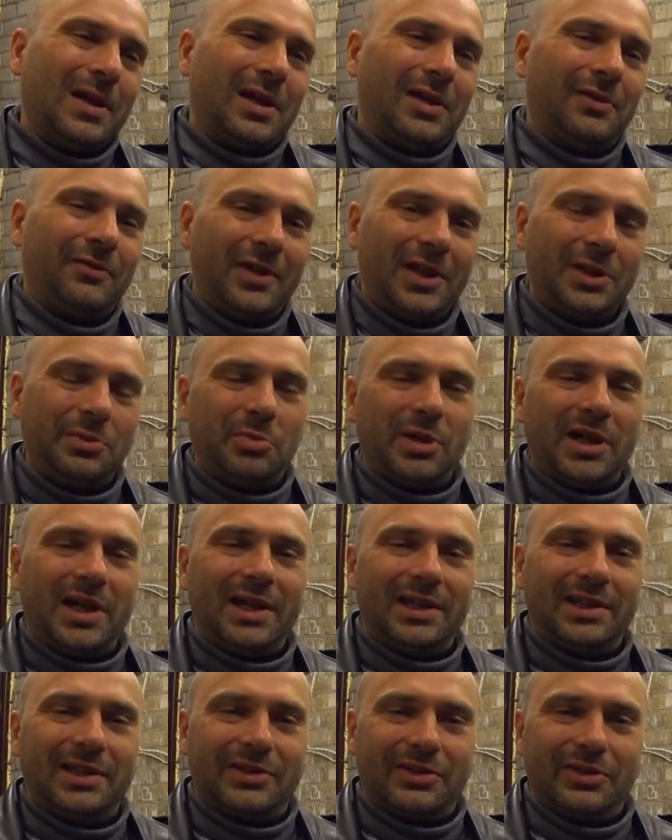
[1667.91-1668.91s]
And that
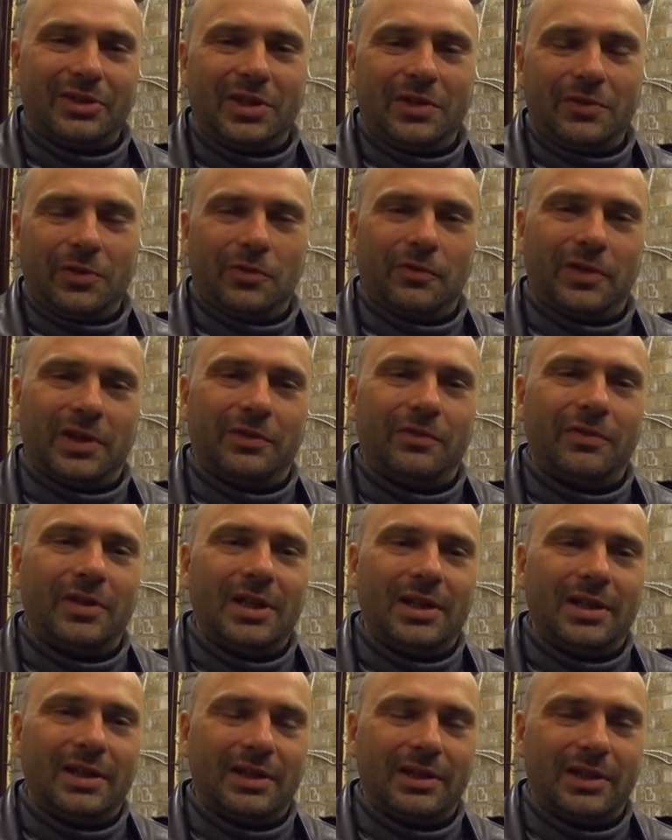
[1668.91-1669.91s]
bike doesn't give you that feeling.